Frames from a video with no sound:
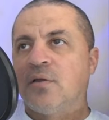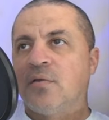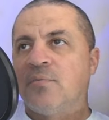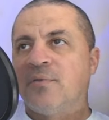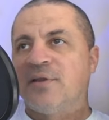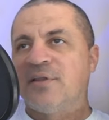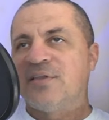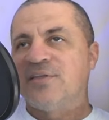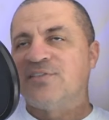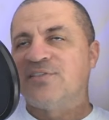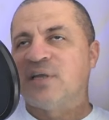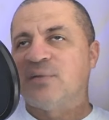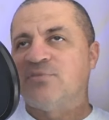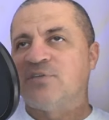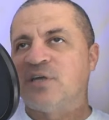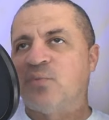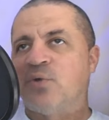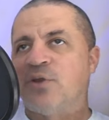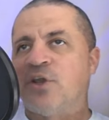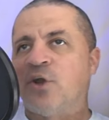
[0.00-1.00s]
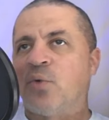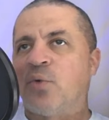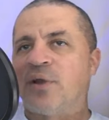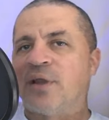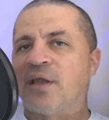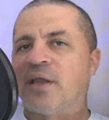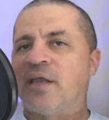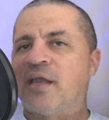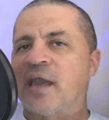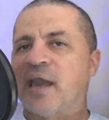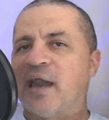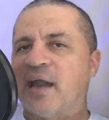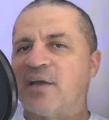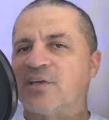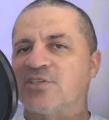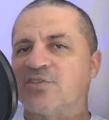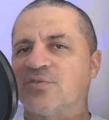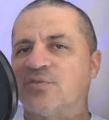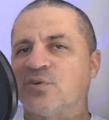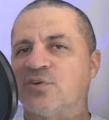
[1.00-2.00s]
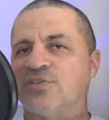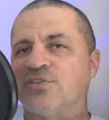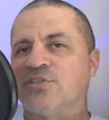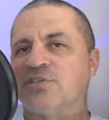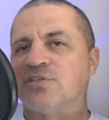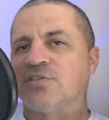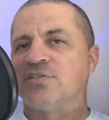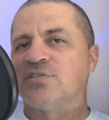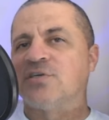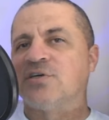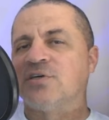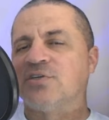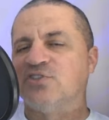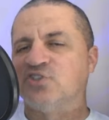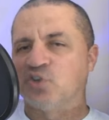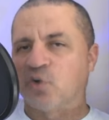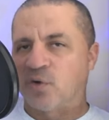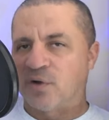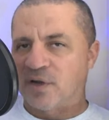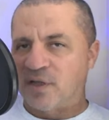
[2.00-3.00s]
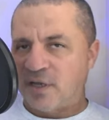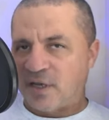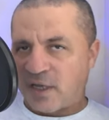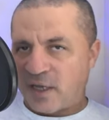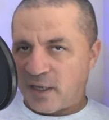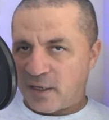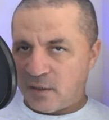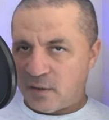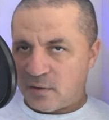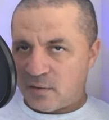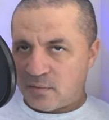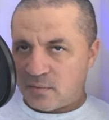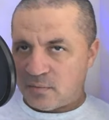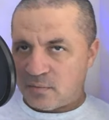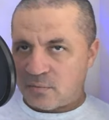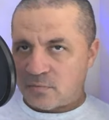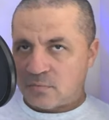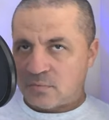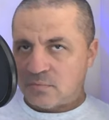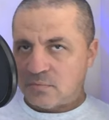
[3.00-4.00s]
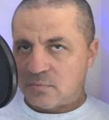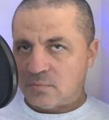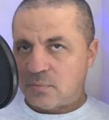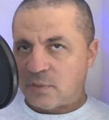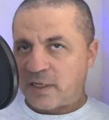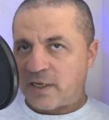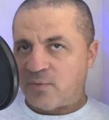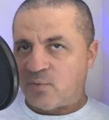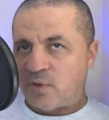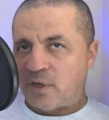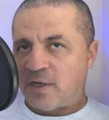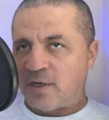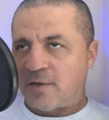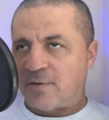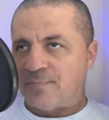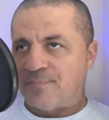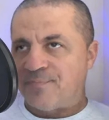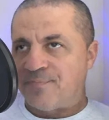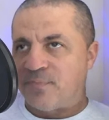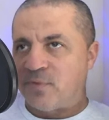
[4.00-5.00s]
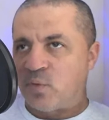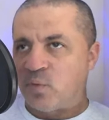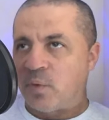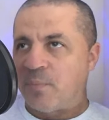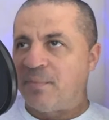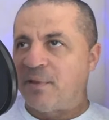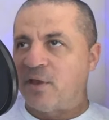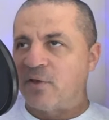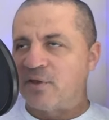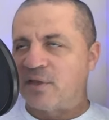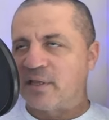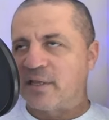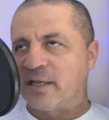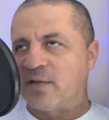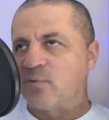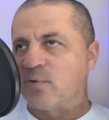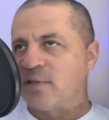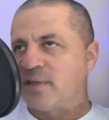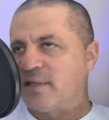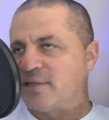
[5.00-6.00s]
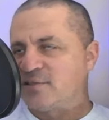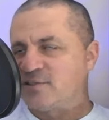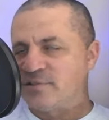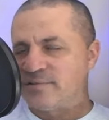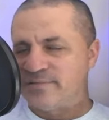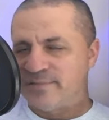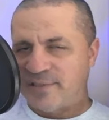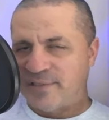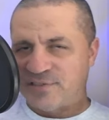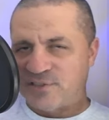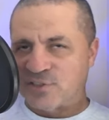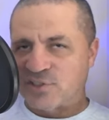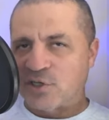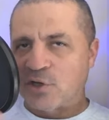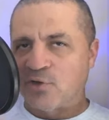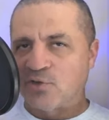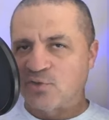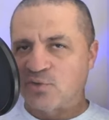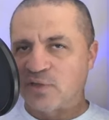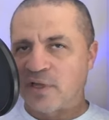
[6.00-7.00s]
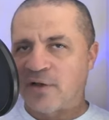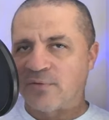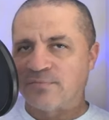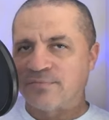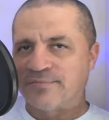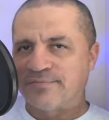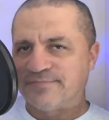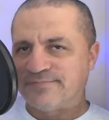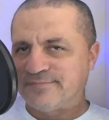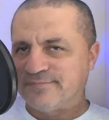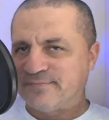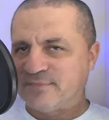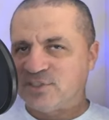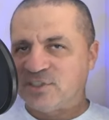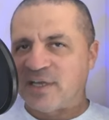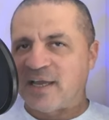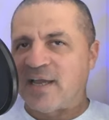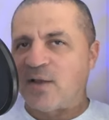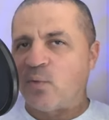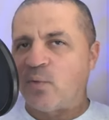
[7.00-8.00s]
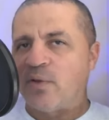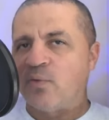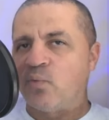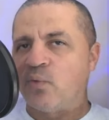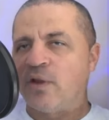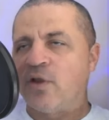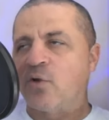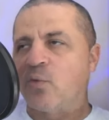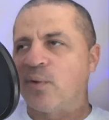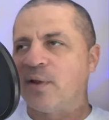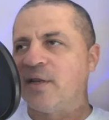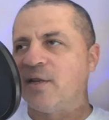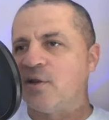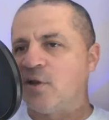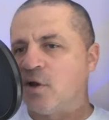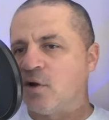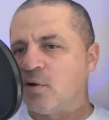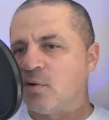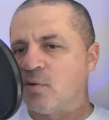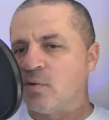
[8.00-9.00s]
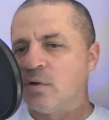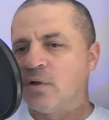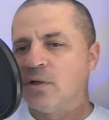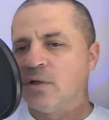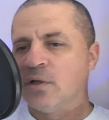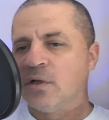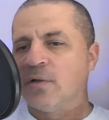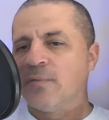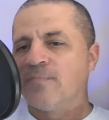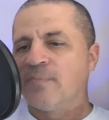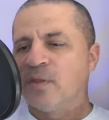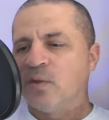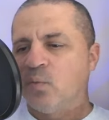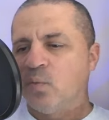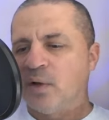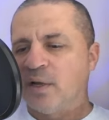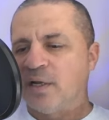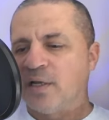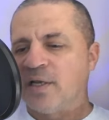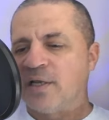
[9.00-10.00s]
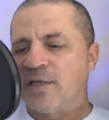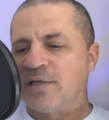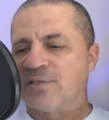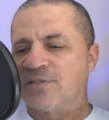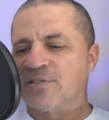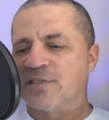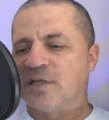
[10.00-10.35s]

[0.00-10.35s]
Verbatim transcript: But at the same time, we know we're getting Ash versus Jordynne at at uh, Rebellion. Like with that's that just goes without saying. We we already know what it is.